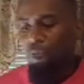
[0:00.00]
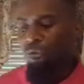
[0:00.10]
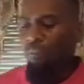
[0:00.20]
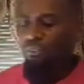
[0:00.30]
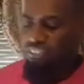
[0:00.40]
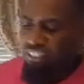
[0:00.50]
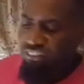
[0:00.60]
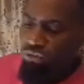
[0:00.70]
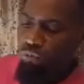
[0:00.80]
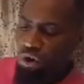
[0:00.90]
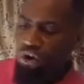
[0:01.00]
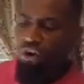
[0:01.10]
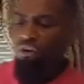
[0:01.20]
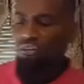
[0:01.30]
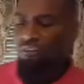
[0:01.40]
represents the
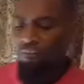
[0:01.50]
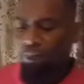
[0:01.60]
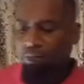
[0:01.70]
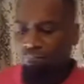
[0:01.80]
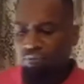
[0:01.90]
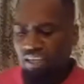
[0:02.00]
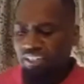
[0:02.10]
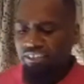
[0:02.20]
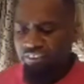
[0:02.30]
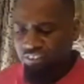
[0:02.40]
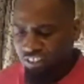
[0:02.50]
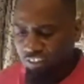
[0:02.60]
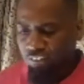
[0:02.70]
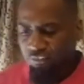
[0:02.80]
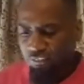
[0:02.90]
world and its
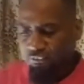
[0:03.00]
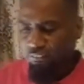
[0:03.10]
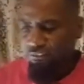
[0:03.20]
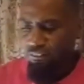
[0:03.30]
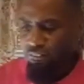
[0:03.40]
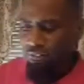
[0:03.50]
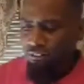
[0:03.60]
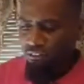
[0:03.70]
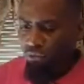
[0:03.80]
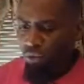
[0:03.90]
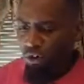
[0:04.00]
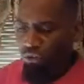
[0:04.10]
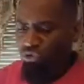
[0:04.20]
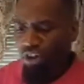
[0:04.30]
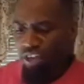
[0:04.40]
agenda. The
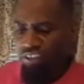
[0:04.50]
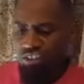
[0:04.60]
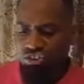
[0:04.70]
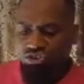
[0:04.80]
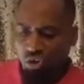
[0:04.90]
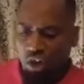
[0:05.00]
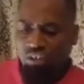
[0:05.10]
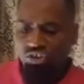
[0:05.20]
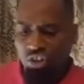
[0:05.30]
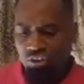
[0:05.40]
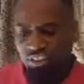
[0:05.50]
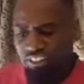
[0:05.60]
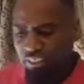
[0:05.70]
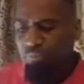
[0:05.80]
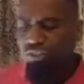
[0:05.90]
world who's trying to destroy the church and
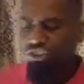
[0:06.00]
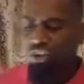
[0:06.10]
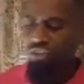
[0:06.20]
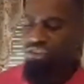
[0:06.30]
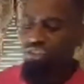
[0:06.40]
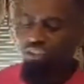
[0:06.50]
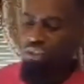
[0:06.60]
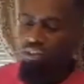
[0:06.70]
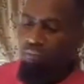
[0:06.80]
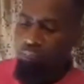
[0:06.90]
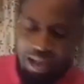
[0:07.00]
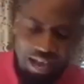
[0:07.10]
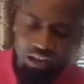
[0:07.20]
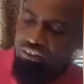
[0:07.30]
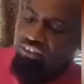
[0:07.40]
keep the church
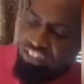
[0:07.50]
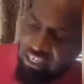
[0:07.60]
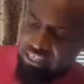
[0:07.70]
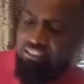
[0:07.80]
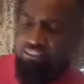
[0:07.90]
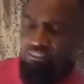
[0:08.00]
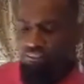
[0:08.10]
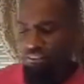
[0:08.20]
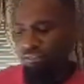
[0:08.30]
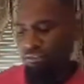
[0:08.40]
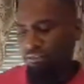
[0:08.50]
bound in chains.